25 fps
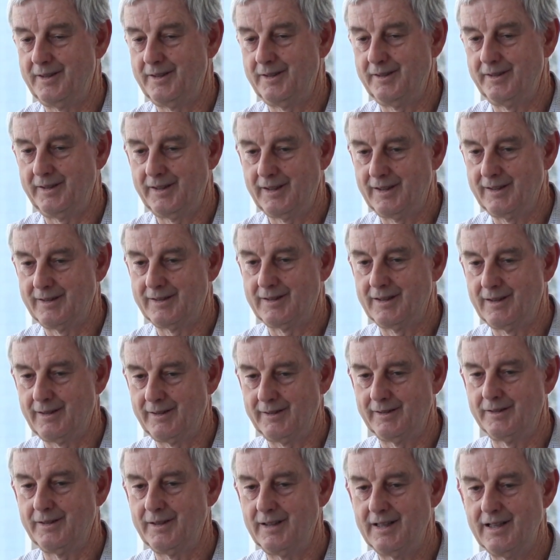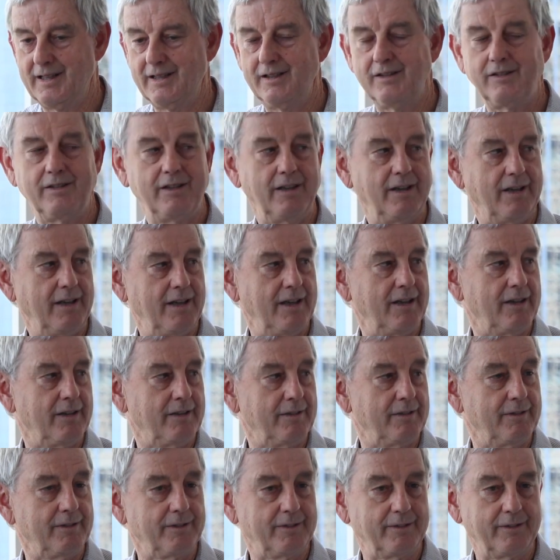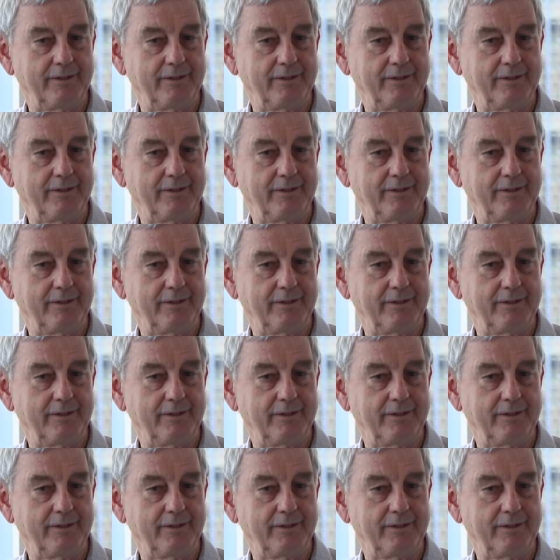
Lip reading: I think it's a lot easier now